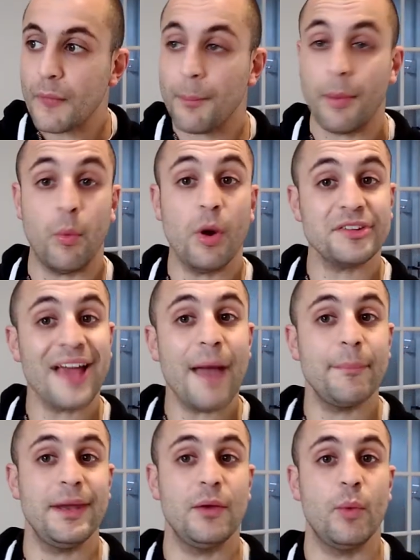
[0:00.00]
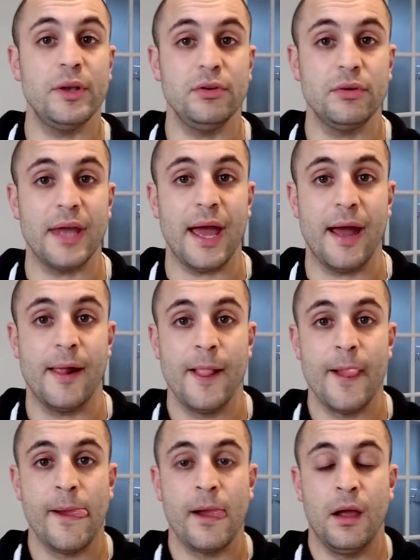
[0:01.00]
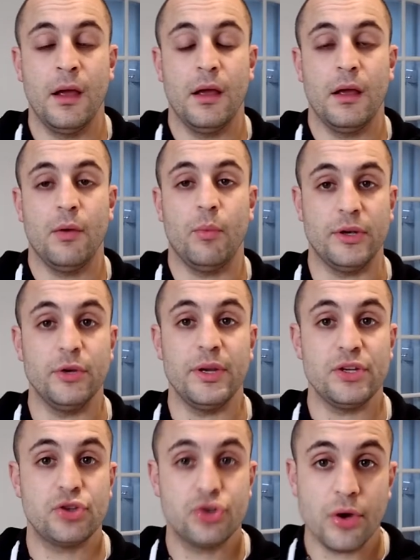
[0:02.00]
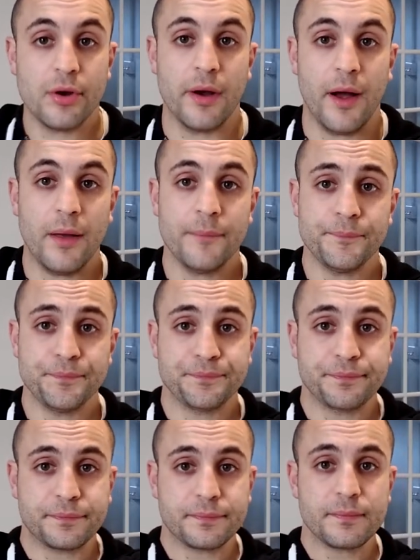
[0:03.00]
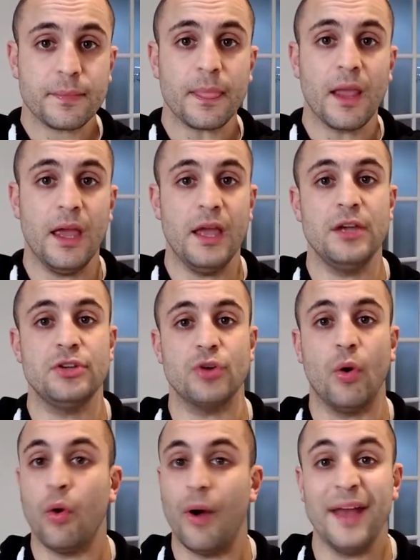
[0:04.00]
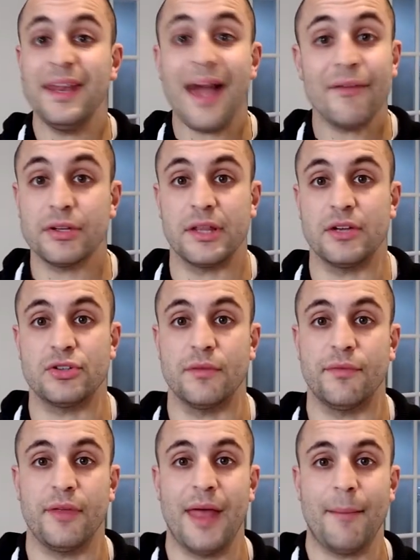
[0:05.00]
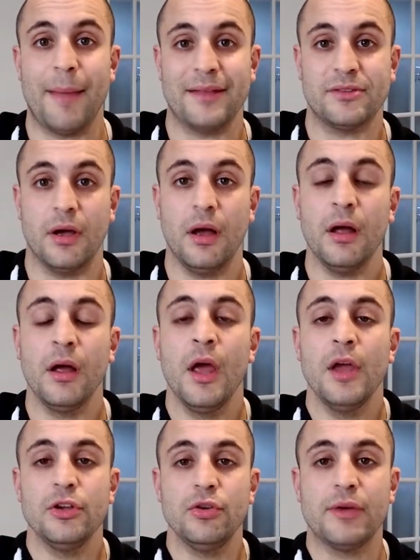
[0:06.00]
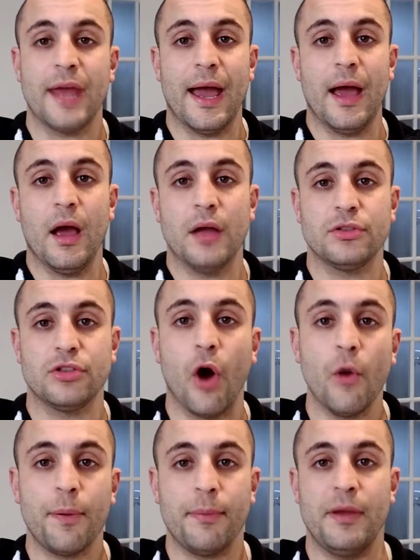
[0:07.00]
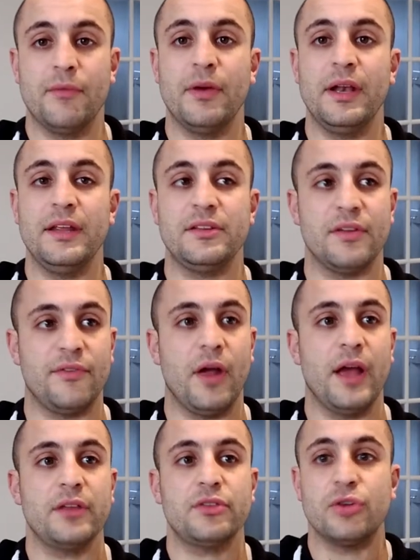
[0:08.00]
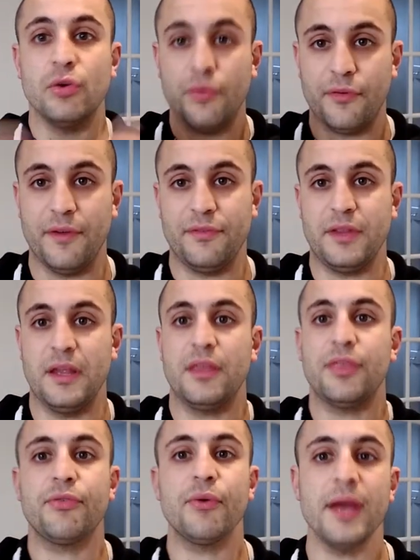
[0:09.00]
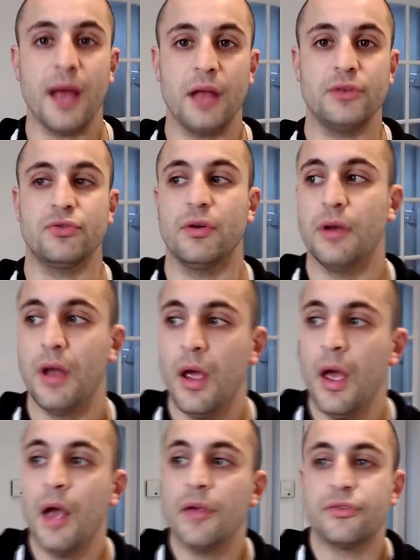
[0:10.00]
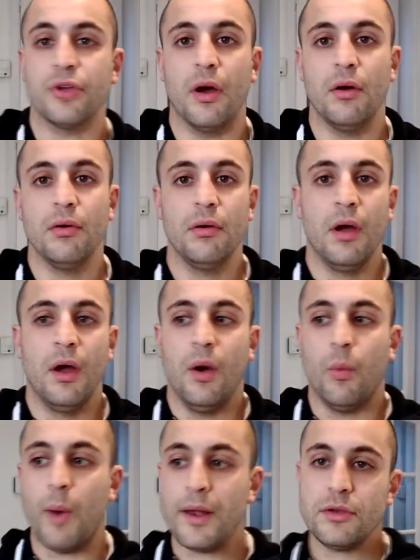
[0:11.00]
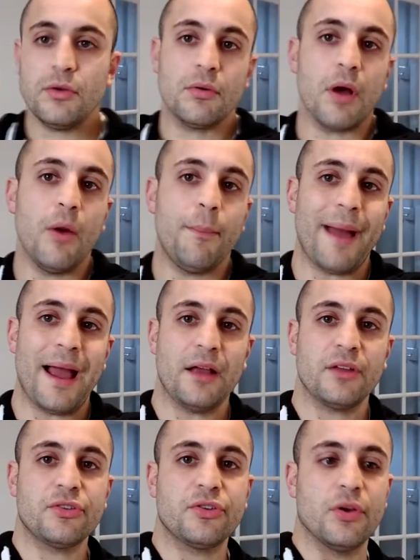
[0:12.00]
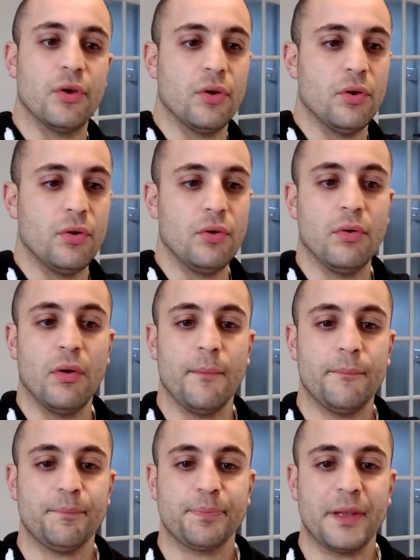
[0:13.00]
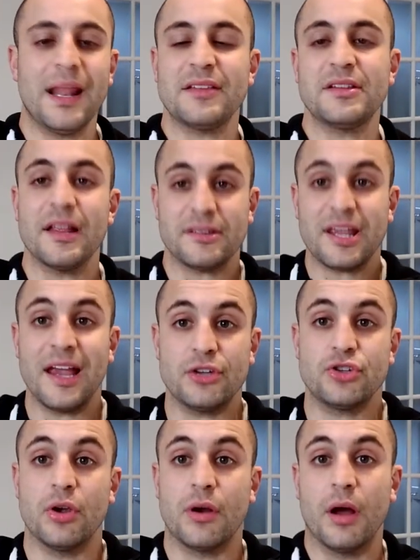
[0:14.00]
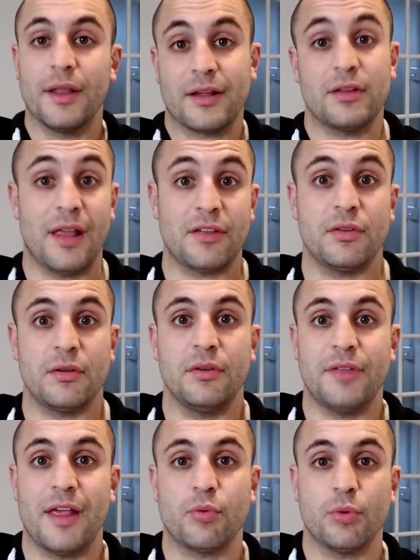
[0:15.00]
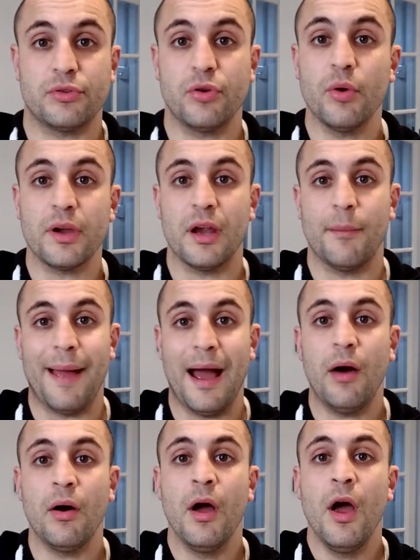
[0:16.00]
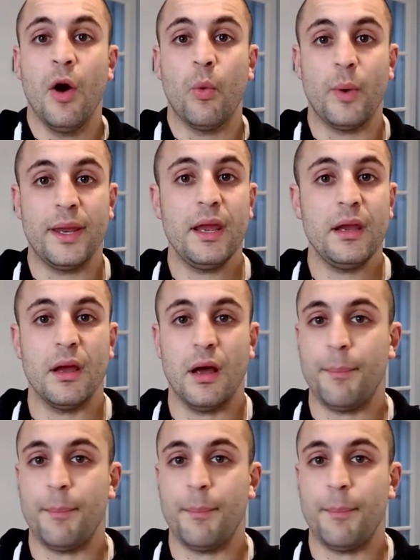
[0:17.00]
But what's happening when you get, when you eat sugar, is, or any other addiction for that matter, you get a dopamine release of like two fifty, three hundred. So when you go back to, let's let's take sugar, because that's because that's what we're talking about. We eat a